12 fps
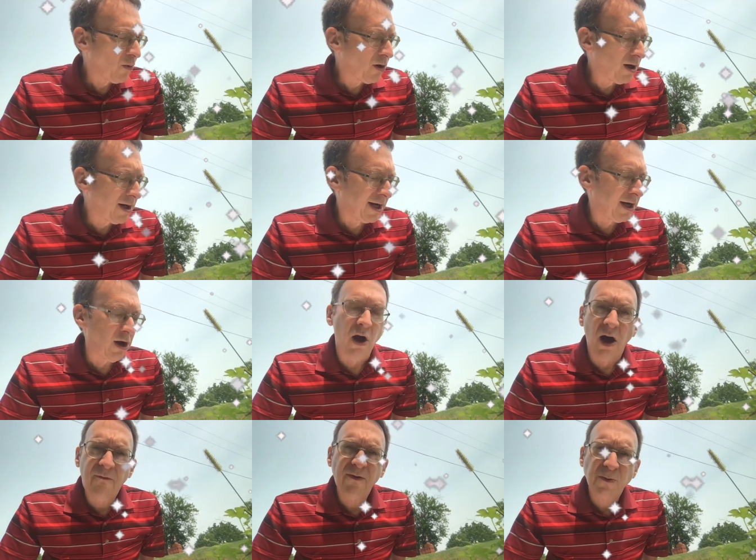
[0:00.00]
work in an
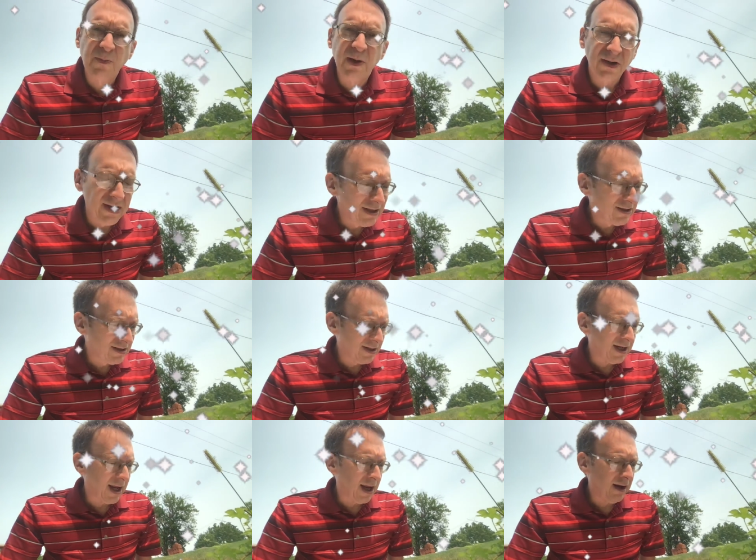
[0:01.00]
office building
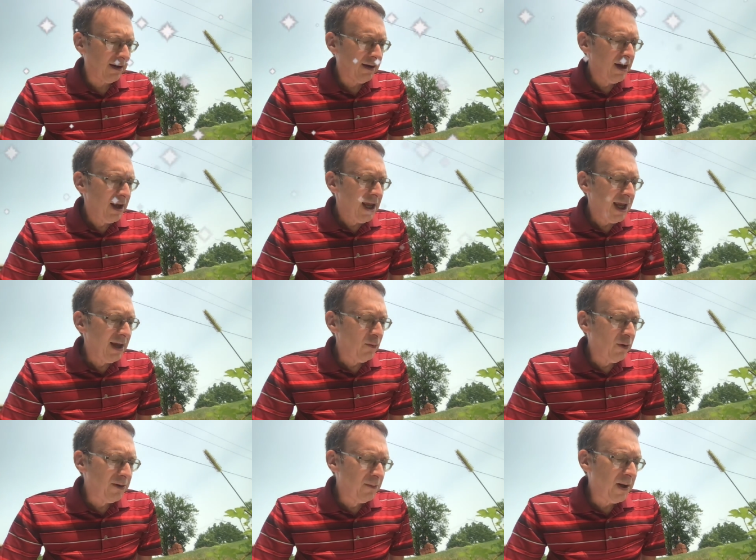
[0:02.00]
today, it
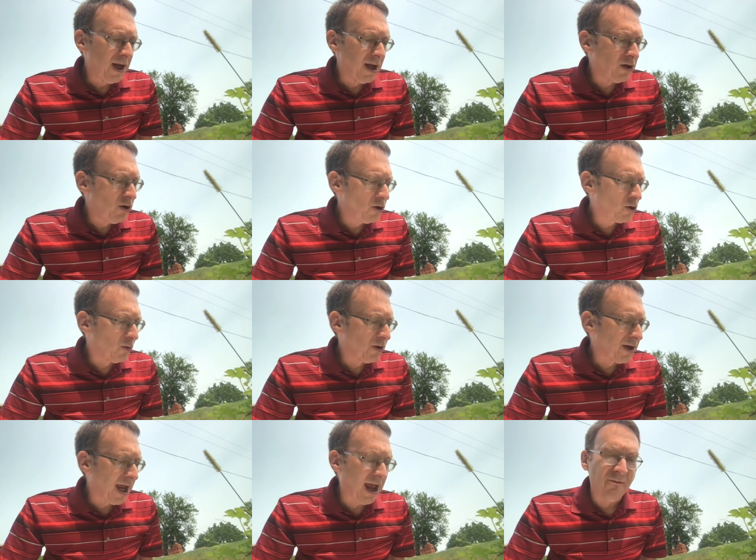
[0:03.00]
wouldn't be unusual
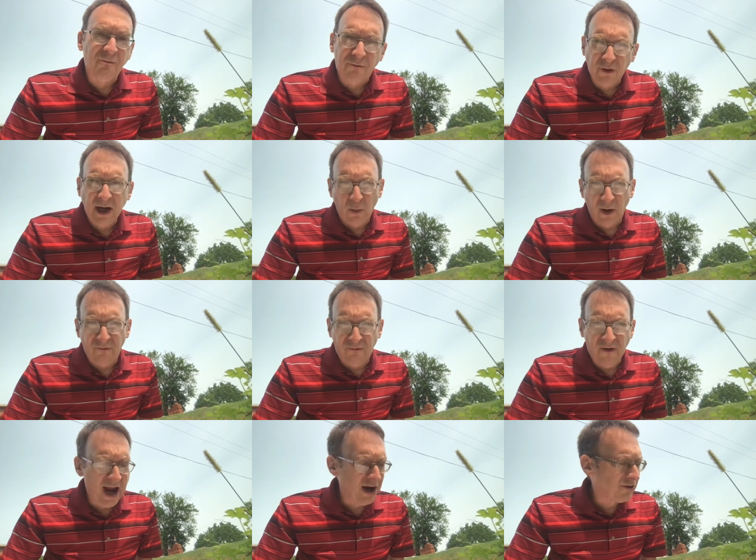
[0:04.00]
to have frequent
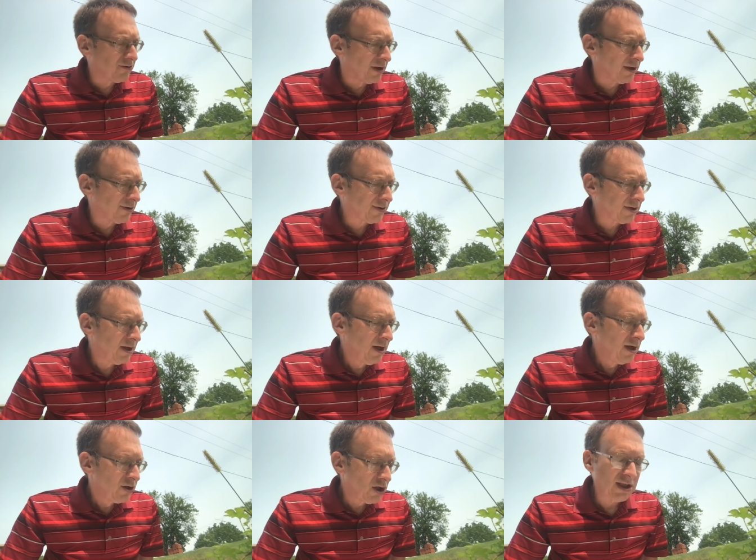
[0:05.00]
fire drills,
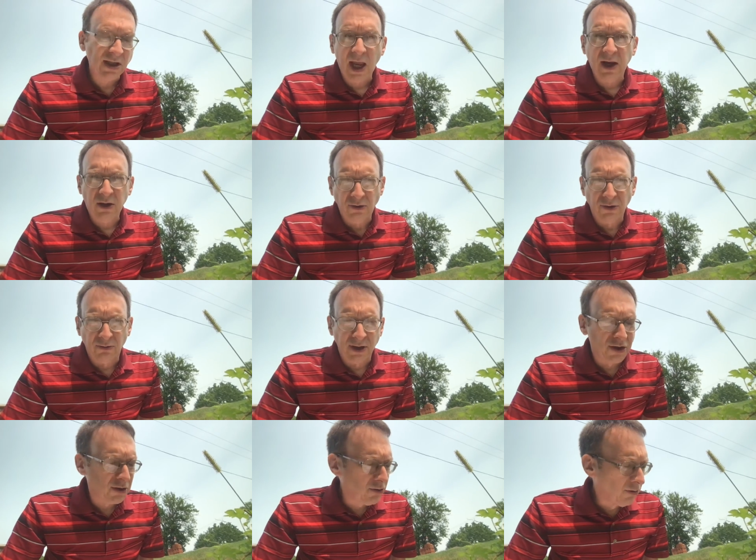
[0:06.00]
just like you do in
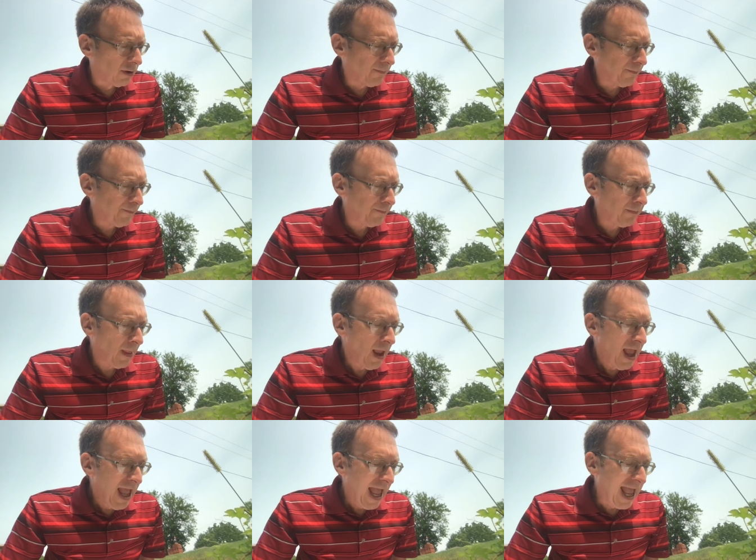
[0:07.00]
school
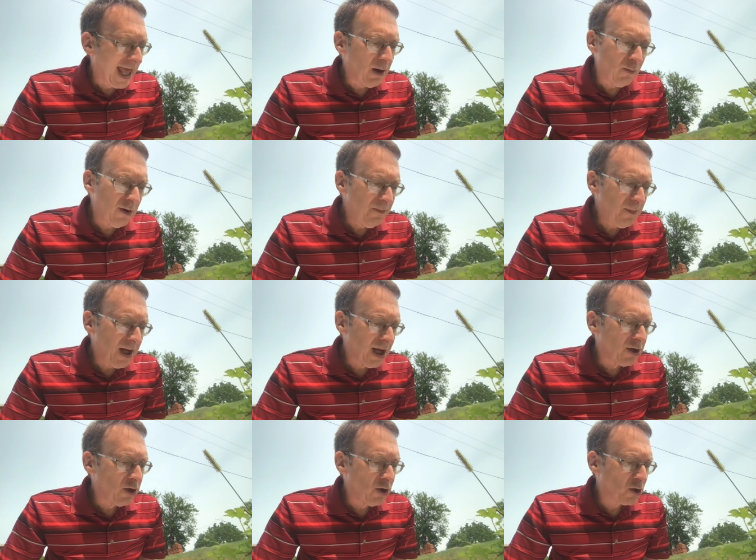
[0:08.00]
and it wouldn't be
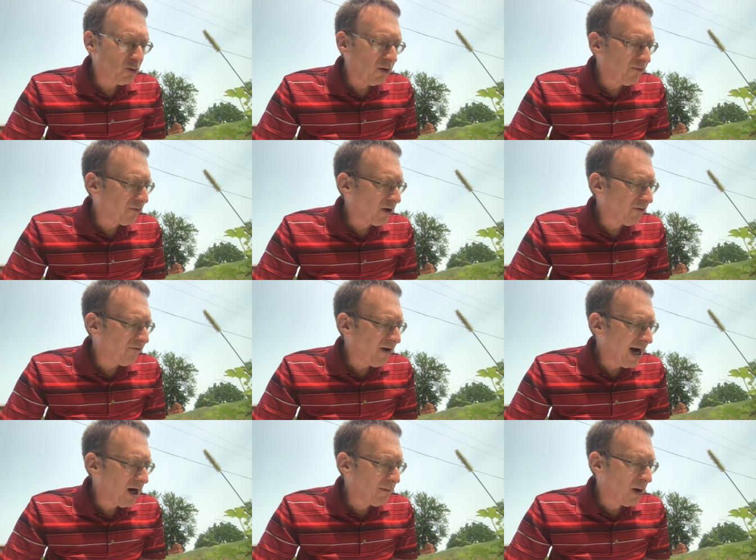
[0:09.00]
unusual for a
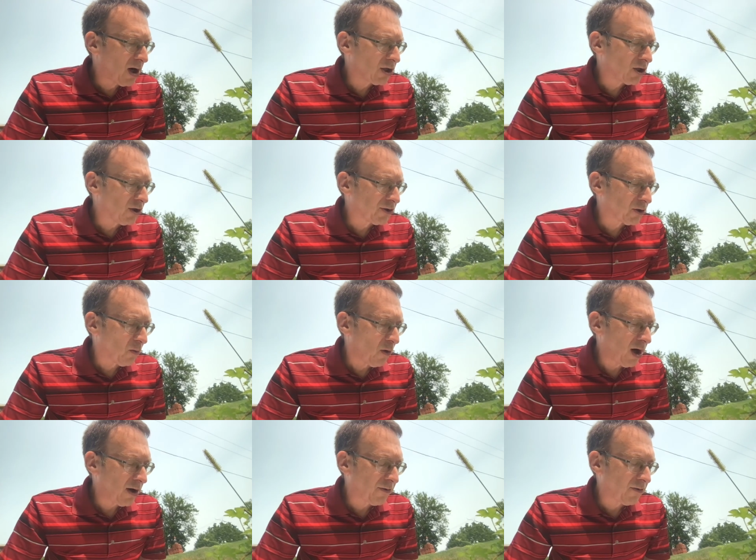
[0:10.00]
fire marshal to
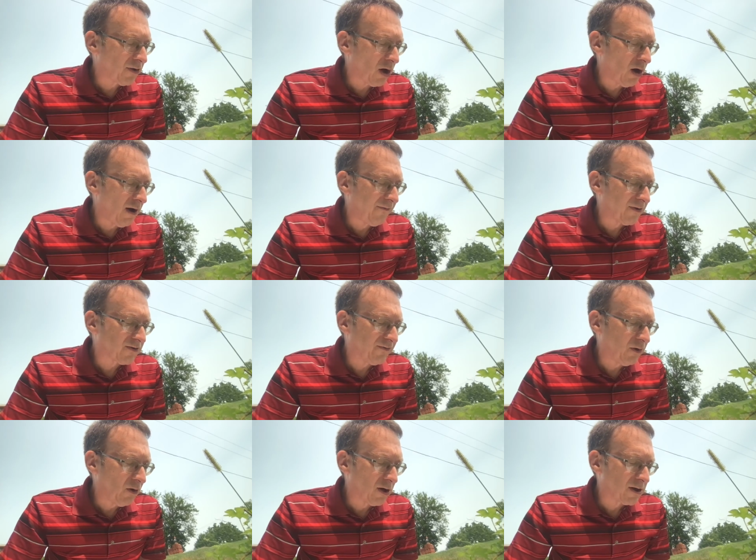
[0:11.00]
walk through the office
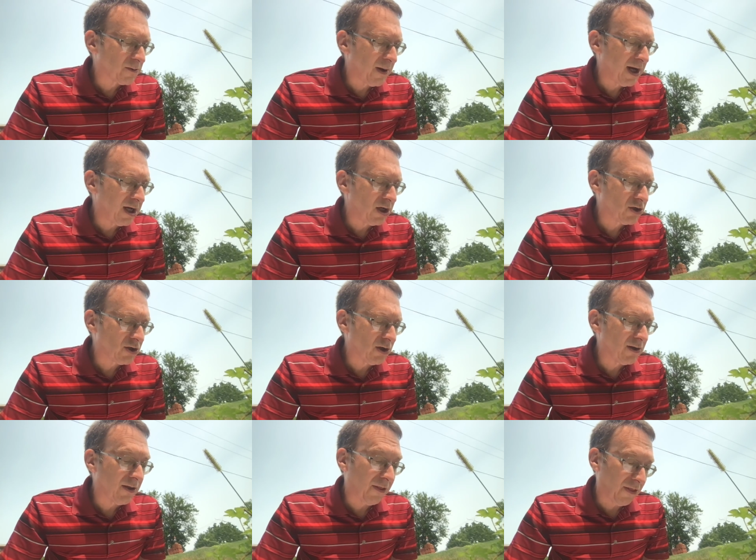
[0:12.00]
floors, making
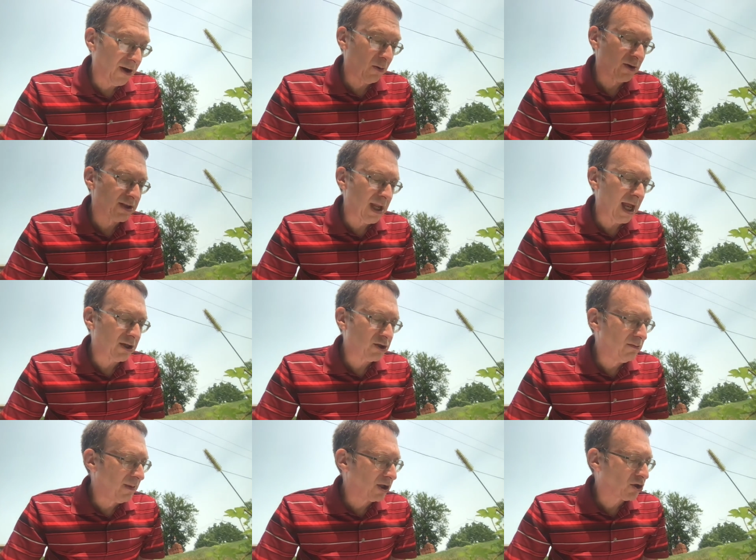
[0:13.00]
sure that there was not too
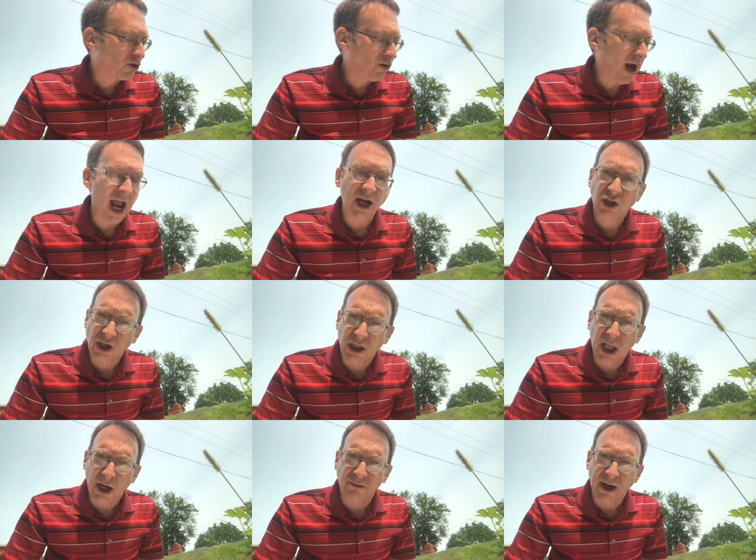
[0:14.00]
much trash
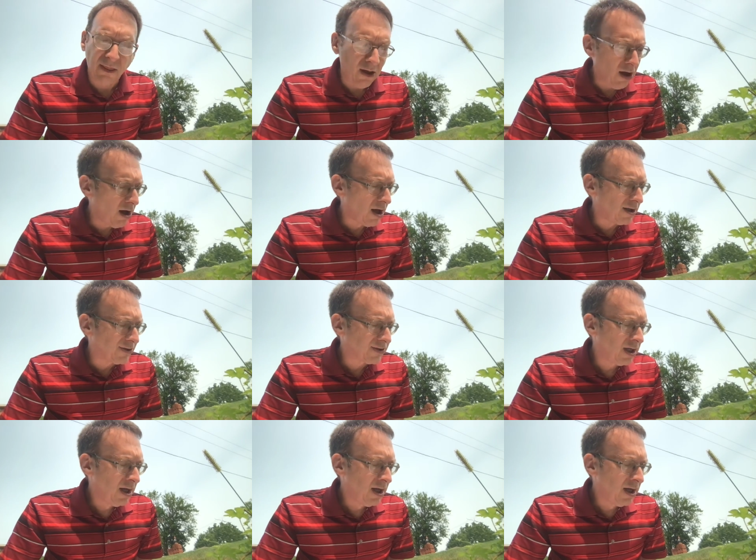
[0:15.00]
cluttering the halls.